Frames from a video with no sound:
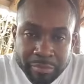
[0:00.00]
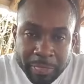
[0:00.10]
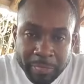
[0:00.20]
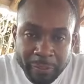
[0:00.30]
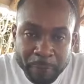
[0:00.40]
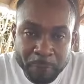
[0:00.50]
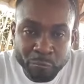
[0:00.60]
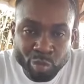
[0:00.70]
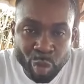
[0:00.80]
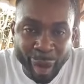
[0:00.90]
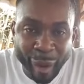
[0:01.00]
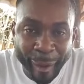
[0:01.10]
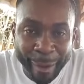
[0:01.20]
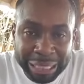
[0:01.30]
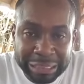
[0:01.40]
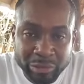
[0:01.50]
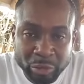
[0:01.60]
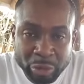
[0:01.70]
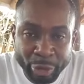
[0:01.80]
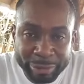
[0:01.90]
I did not really an early eater.
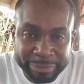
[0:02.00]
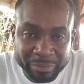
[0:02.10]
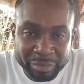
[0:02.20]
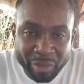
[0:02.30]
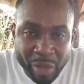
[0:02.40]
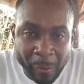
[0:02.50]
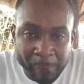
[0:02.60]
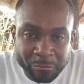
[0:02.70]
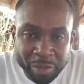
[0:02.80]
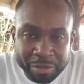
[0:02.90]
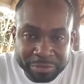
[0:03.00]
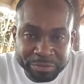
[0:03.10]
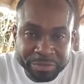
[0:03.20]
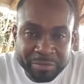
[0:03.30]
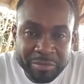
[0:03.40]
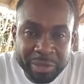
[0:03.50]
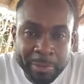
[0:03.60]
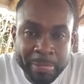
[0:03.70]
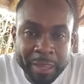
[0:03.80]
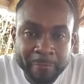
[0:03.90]
Sometimes I make a
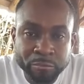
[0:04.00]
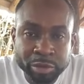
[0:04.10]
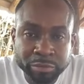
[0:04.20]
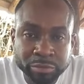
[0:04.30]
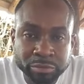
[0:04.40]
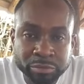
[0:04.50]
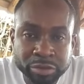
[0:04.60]
smoothie, pass the ketchup in the